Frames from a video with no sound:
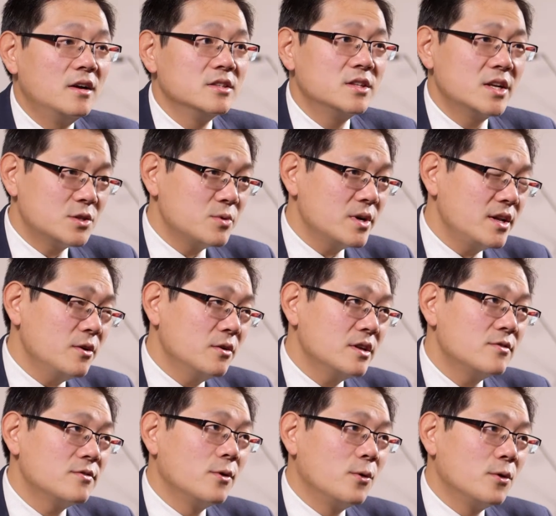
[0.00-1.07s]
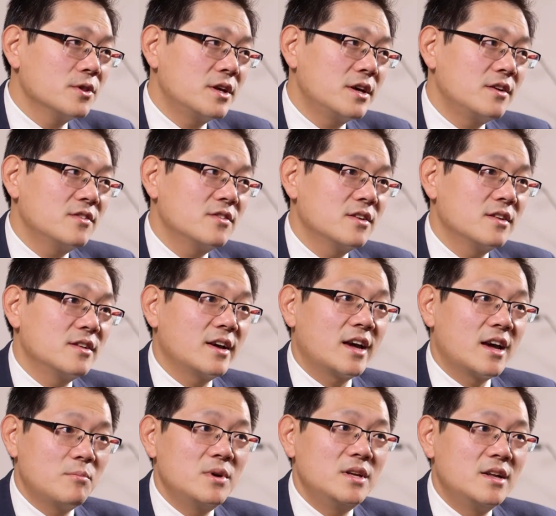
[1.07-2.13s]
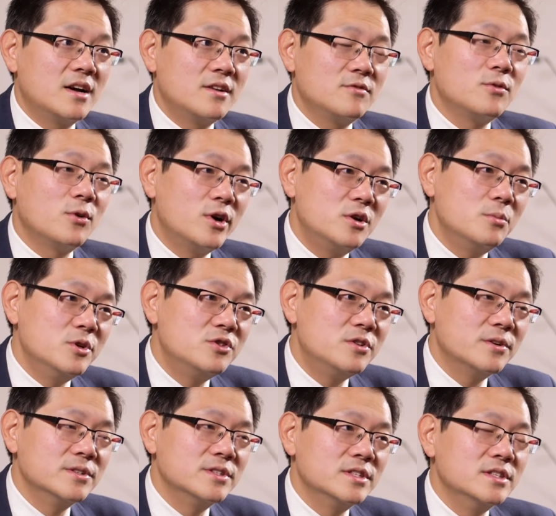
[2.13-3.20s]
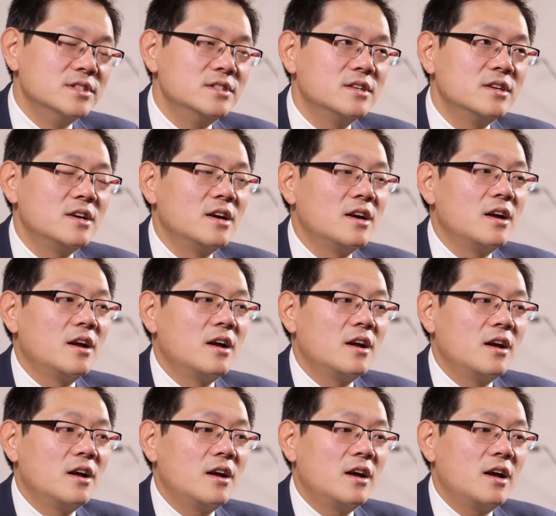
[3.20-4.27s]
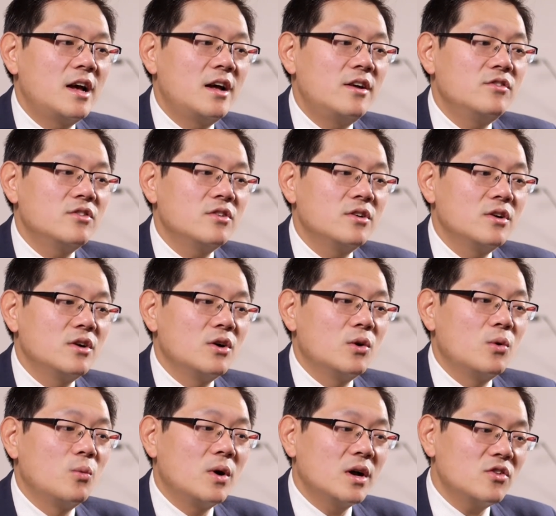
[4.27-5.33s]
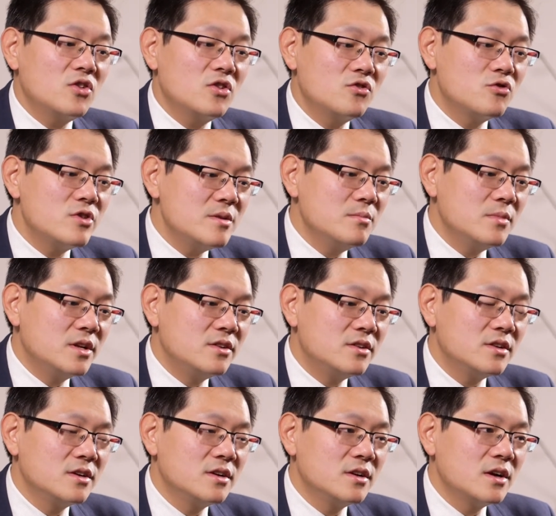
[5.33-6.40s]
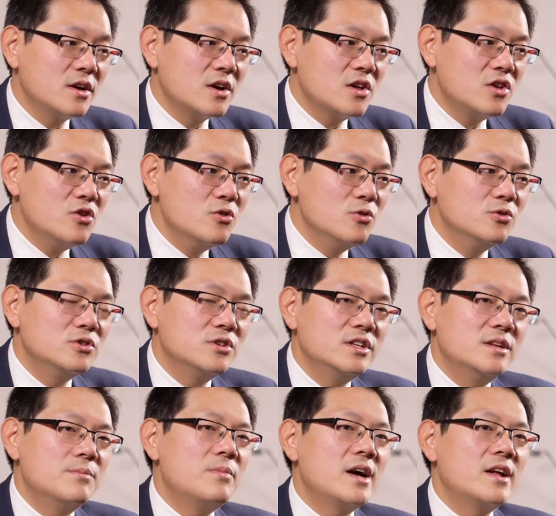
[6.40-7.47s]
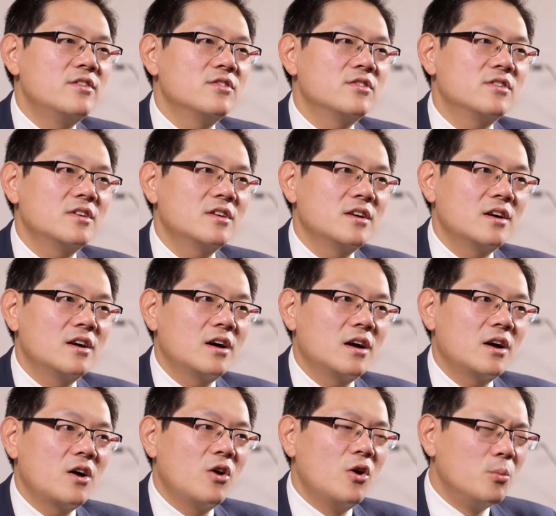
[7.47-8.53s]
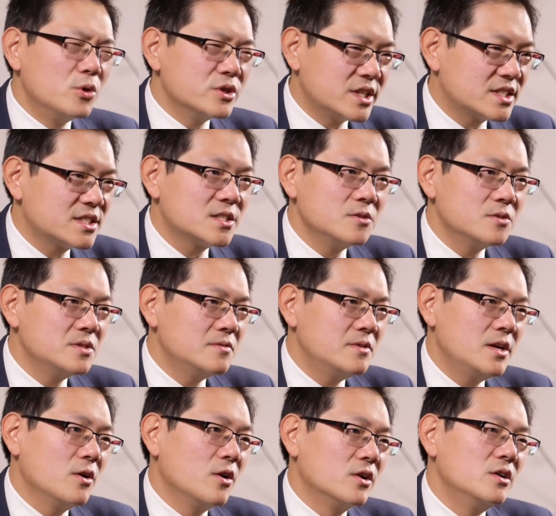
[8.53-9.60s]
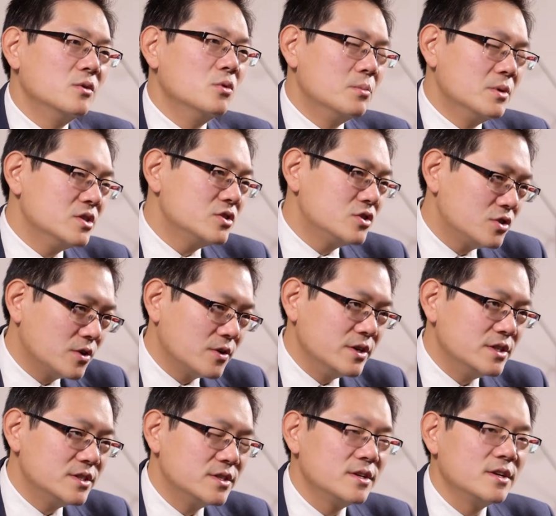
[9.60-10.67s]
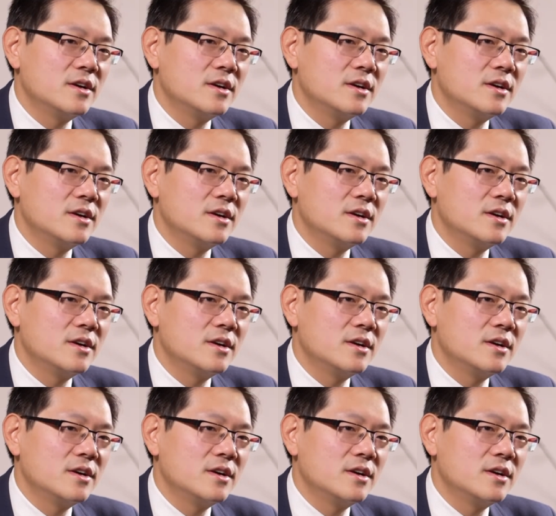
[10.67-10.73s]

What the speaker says: There's really only 4 things that can be done for endometriosis, and what treatment usually depends almost exclusively on the woman's choice.